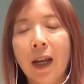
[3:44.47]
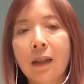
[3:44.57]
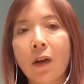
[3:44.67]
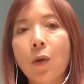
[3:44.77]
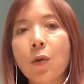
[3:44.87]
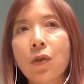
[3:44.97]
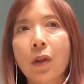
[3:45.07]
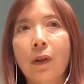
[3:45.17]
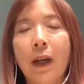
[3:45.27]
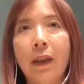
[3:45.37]
And
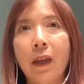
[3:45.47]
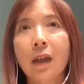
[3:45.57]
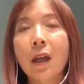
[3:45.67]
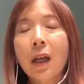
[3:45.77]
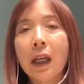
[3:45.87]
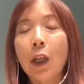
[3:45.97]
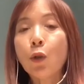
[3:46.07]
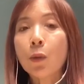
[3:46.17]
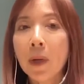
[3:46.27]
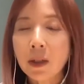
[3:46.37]
also, I think
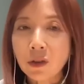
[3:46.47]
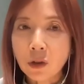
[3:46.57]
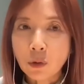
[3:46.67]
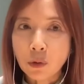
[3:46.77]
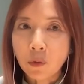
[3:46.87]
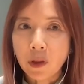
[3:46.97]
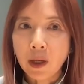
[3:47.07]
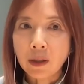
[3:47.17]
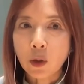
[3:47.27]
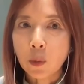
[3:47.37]
each month you do
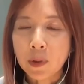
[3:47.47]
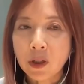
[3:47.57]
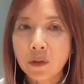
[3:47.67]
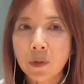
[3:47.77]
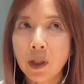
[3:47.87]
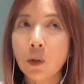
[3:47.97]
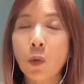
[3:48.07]
things a little bit differently.